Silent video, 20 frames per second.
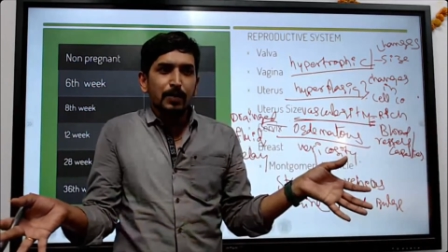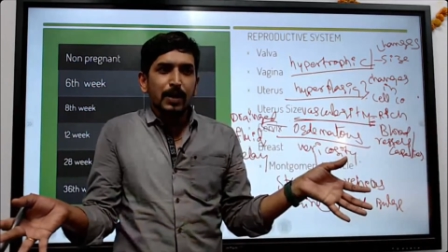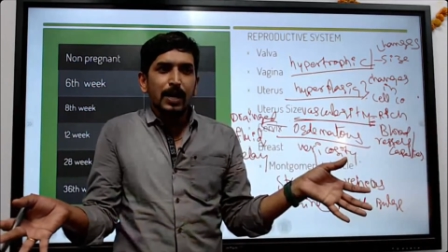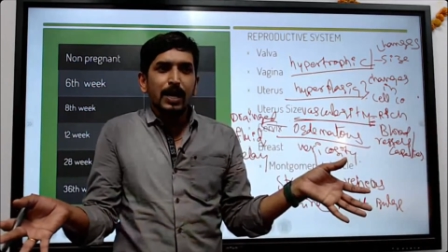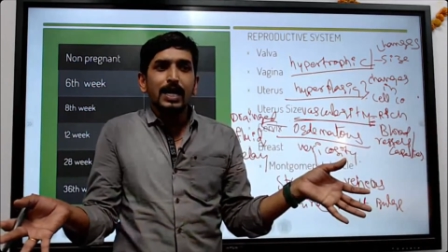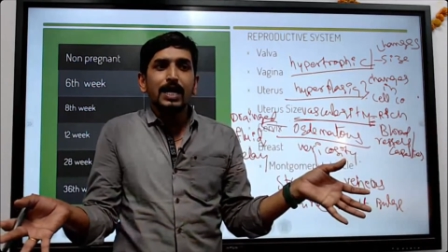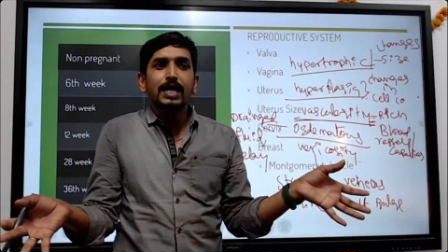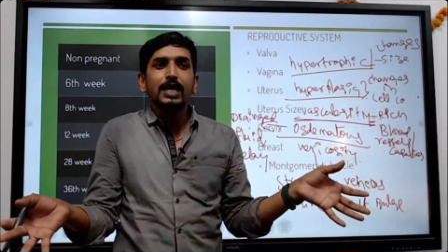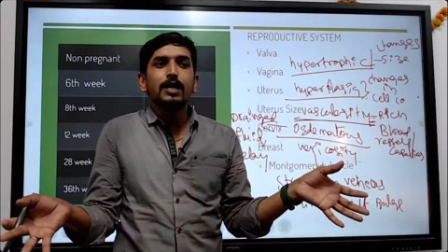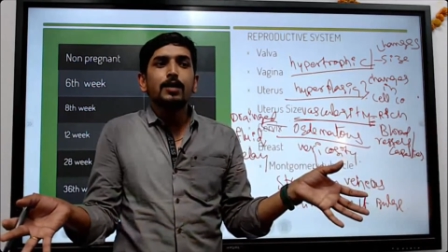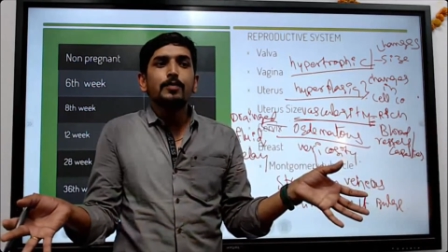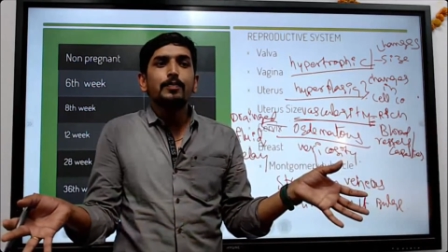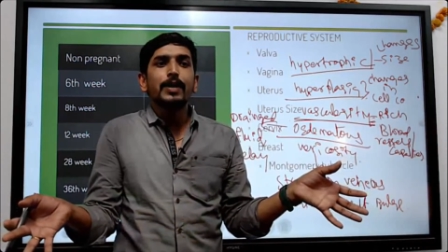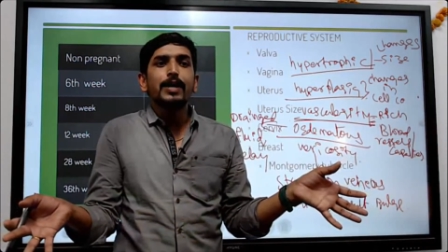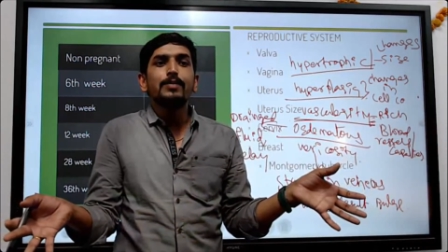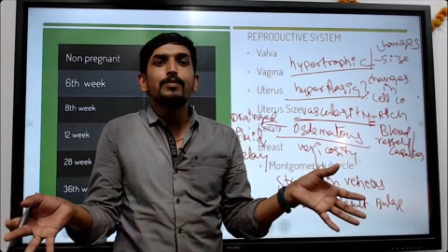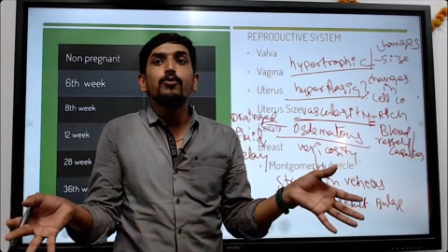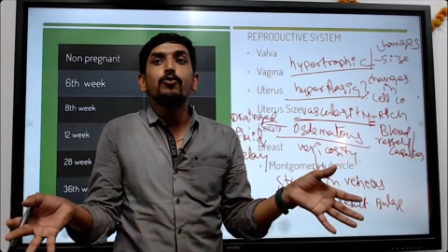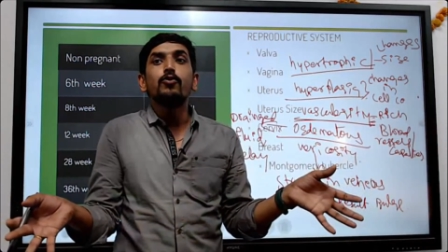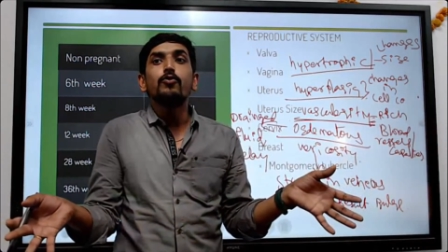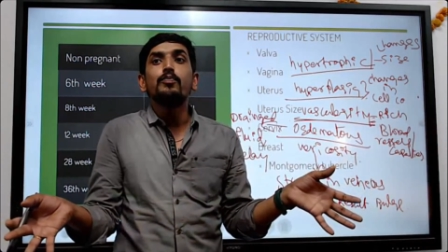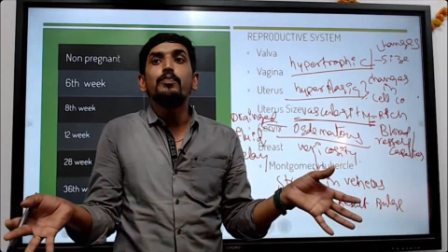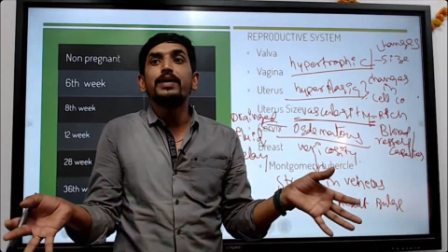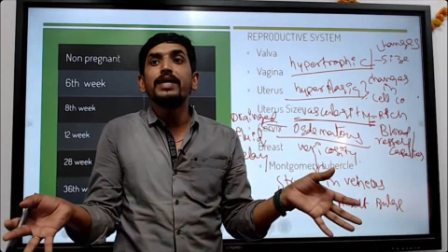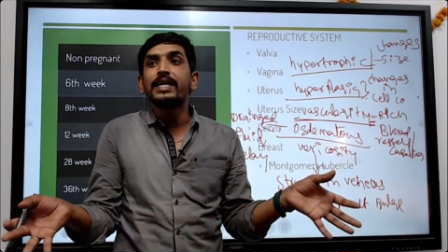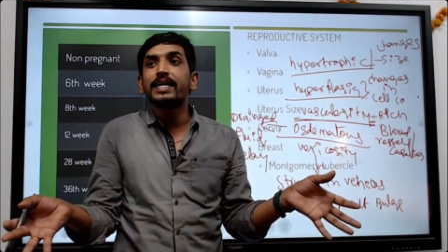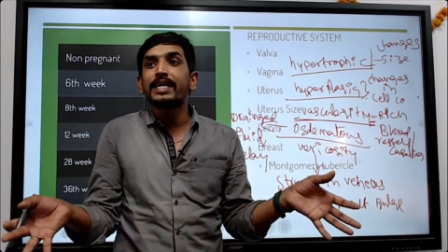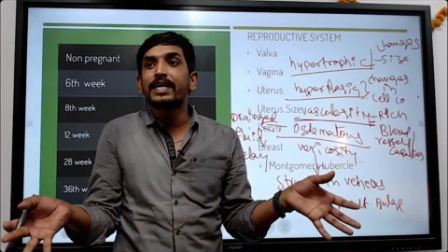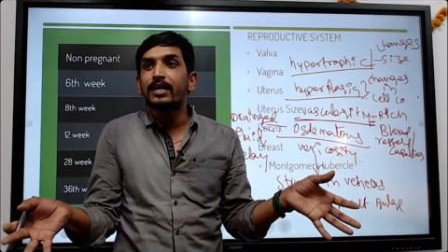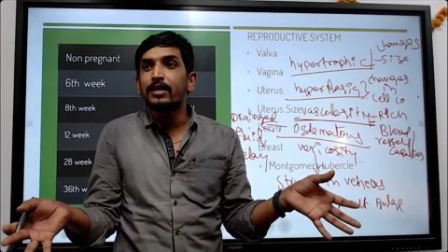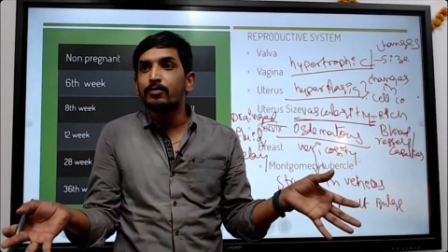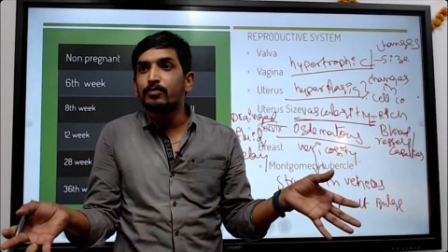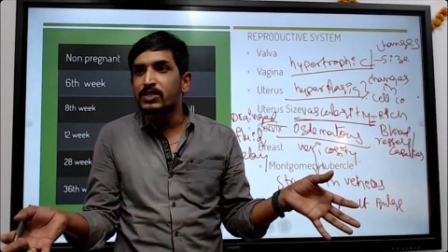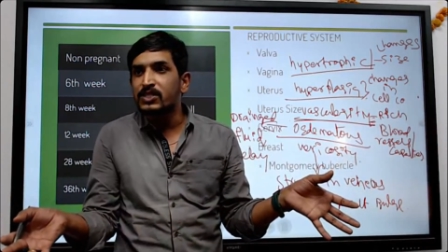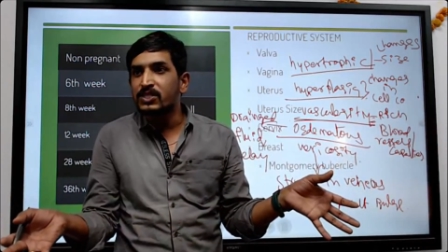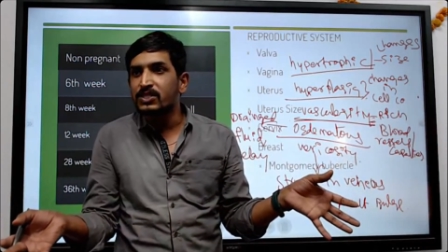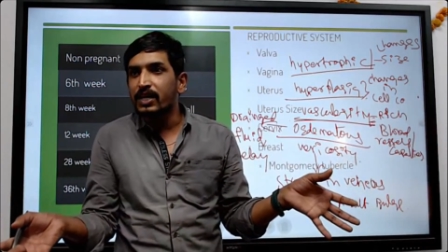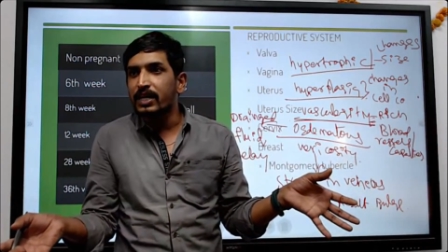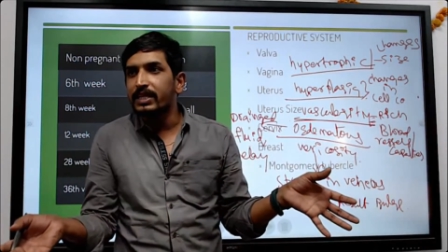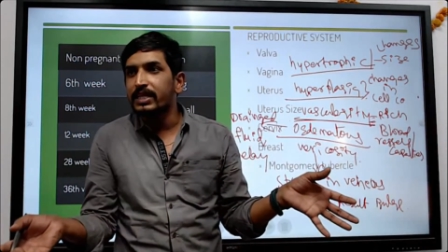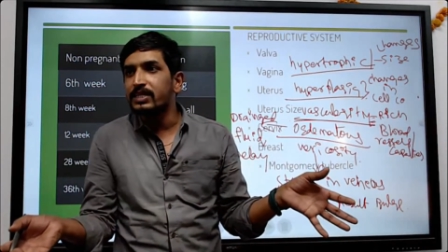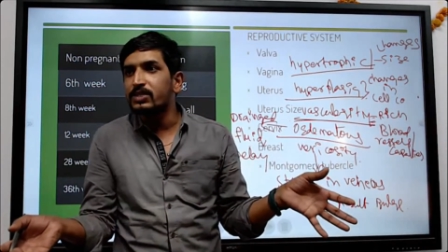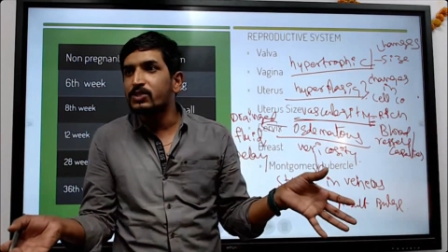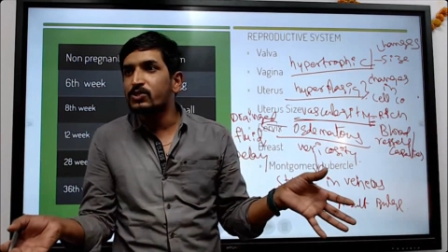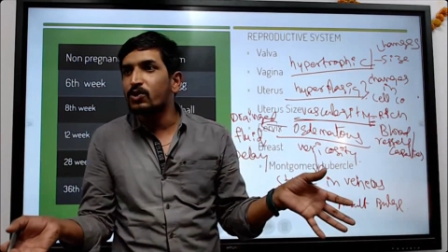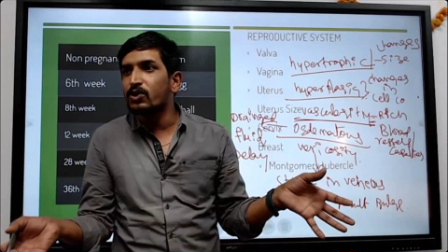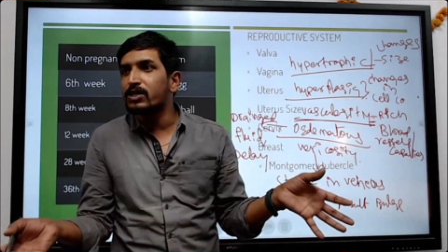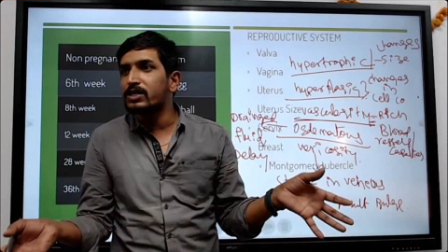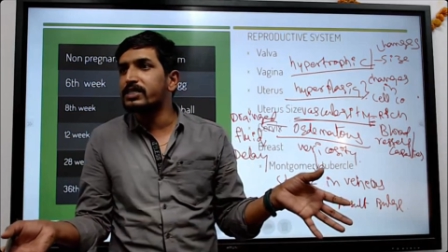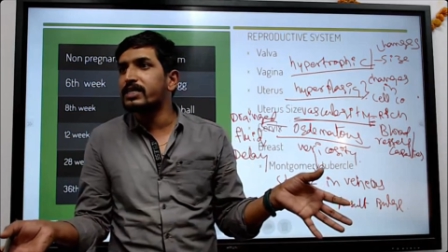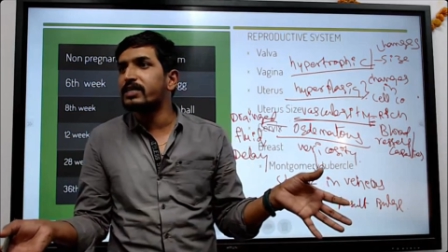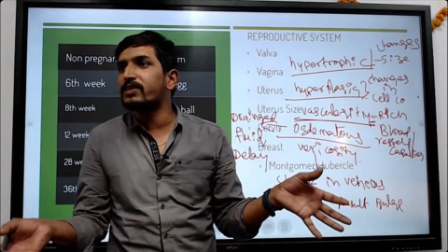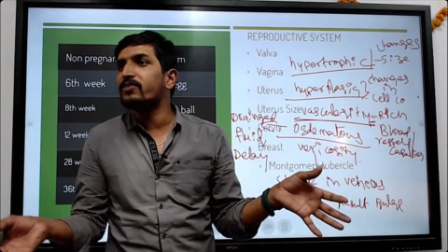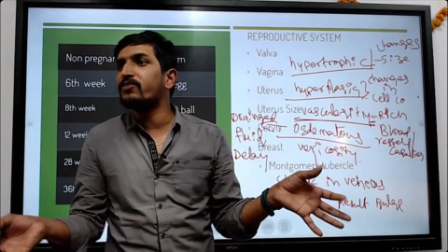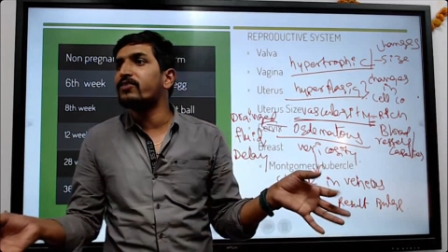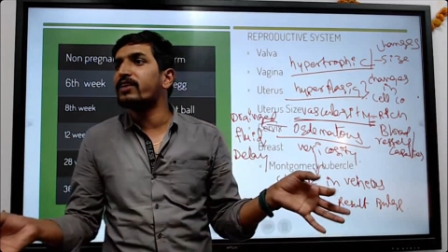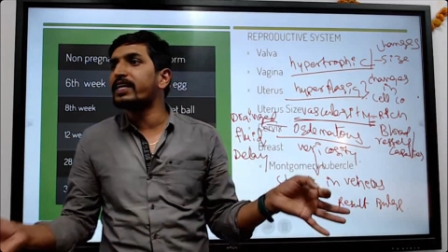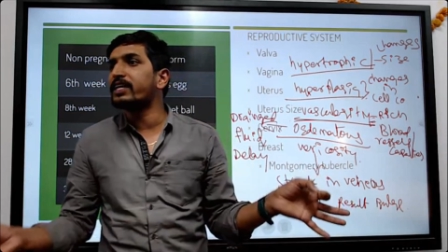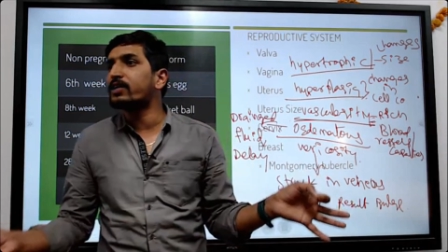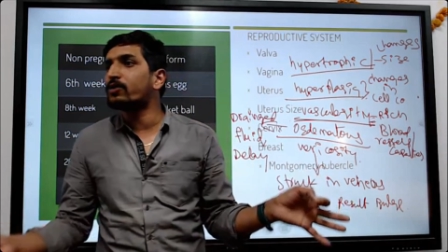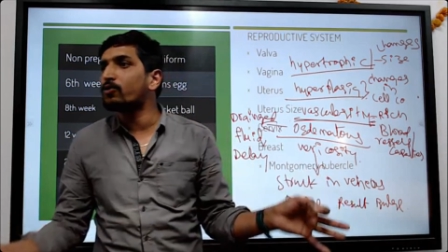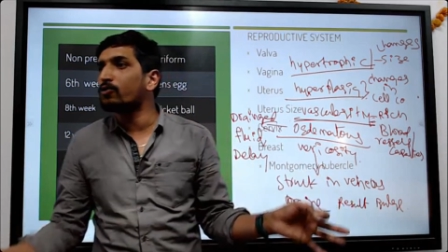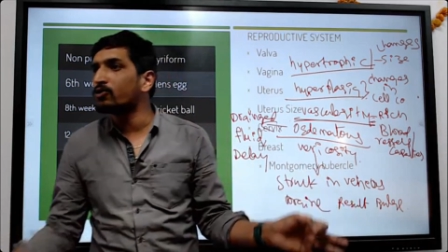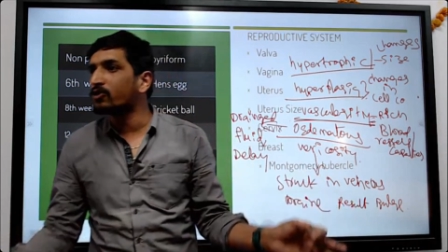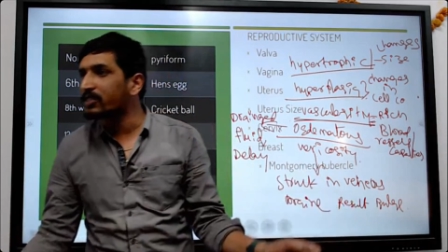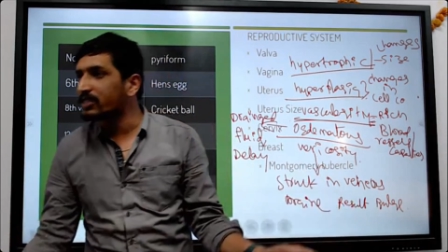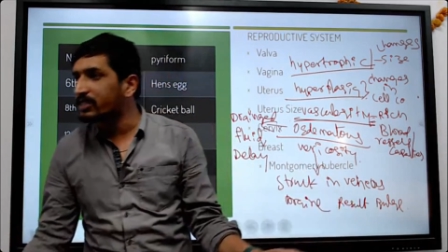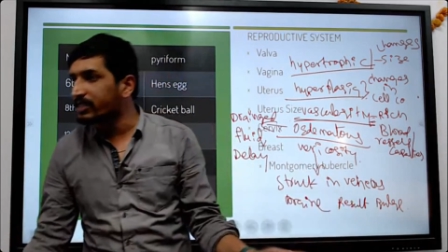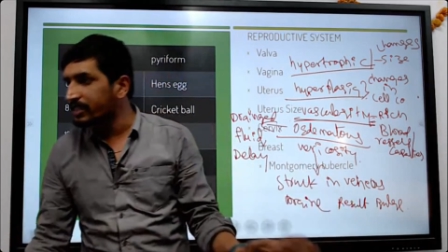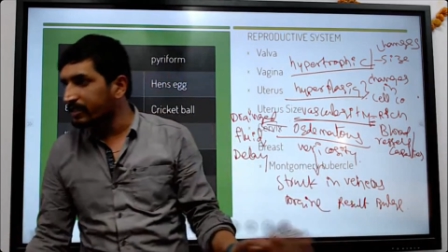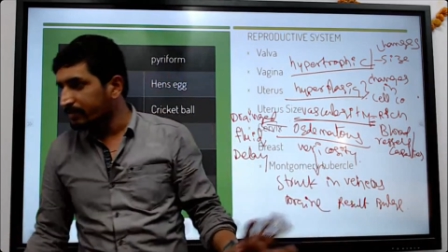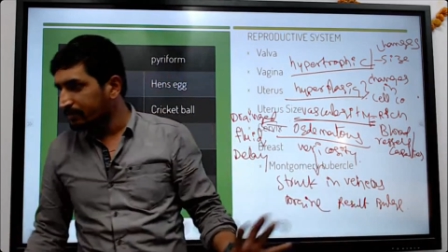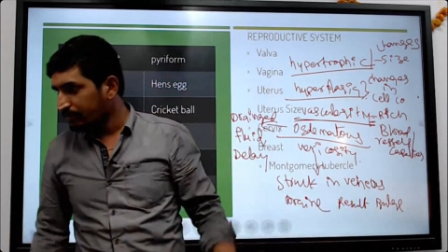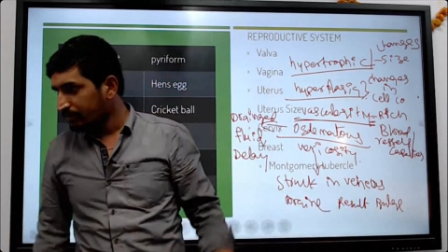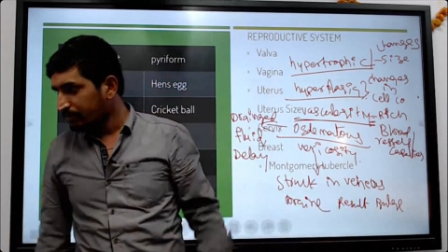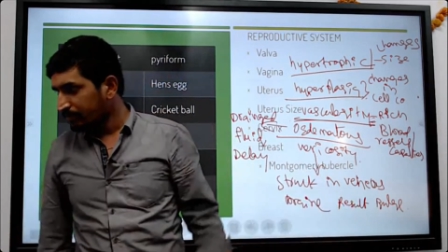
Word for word: Akkada akkada pipe lo ubbinattuga anpistayi. That is called as a varicosity.